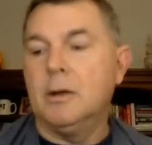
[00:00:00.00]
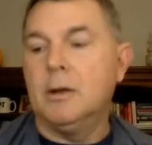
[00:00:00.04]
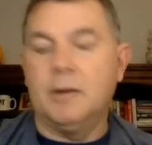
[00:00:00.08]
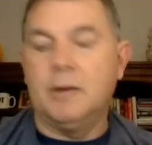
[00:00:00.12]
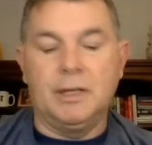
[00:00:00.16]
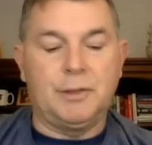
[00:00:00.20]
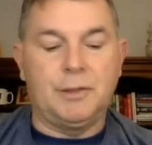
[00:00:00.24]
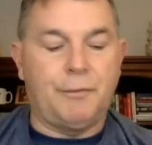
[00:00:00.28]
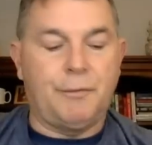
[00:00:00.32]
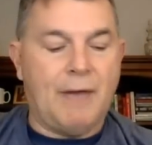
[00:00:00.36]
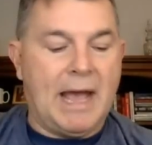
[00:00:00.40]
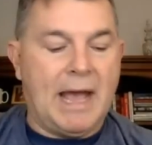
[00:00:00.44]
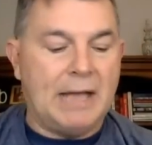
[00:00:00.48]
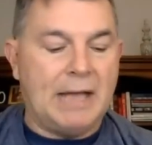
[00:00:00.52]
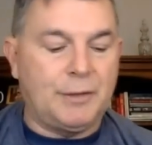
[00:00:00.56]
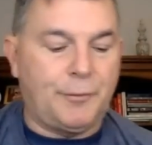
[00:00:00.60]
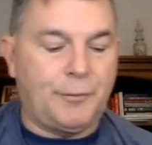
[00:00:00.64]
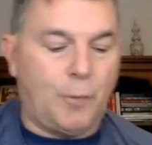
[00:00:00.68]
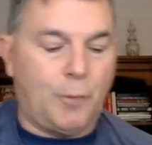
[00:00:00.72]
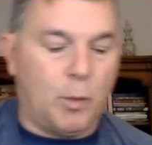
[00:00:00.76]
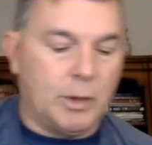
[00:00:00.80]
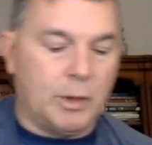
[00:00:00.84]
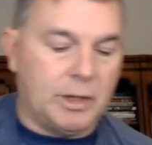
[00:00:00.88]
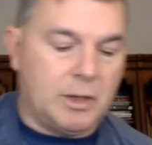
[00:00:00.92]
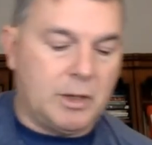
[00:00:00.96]
Let's fast
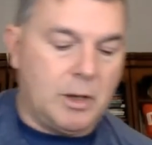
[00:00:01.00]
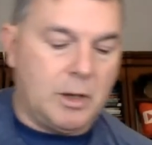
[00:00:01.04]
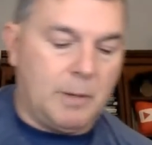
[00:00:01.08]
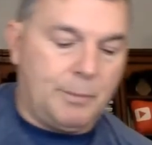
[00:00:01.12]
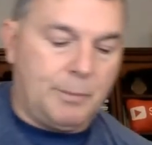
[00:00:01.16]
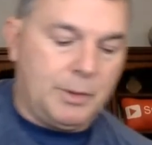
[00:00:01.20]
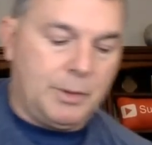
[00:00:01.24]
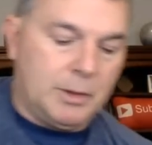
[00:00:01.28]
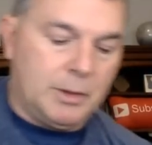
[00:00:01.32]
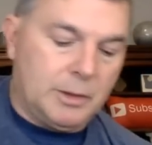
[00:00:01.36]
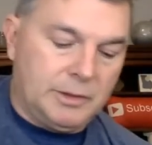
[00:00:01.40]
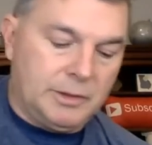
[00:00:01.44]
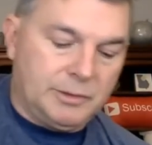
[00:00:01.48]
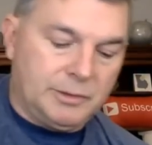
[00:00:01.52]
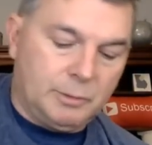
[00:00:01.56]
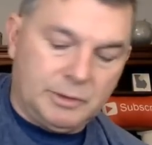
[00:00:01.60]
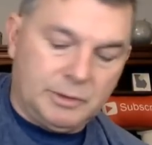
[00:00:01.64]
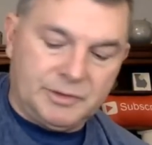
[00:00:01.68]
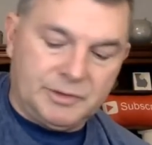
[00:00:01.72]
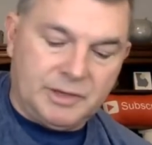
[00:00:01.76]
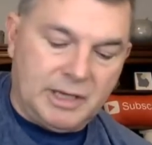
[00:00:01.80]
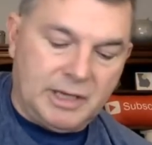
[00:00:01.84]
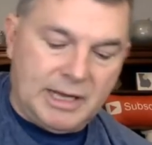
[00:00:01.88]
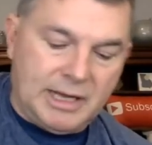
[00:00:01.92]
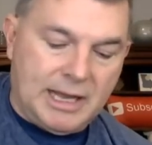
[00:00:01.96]
forward a couple years, and
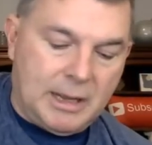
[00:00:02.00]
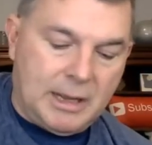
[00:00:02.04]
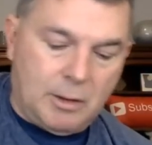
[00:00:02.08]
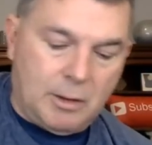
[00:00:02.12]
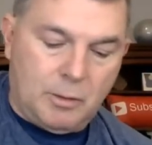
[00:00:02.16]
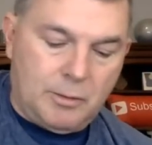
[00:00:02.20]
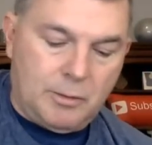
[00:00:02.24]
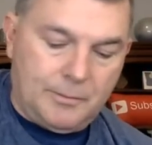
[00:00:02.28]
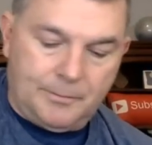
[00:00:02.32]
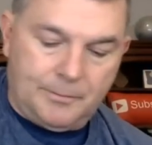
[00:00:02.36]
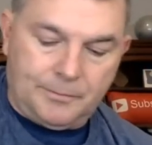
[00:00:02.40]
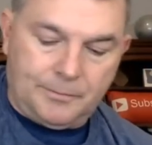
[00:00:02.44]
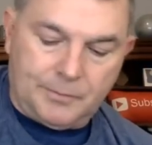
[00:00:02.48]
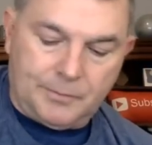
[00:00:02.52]
we'll say now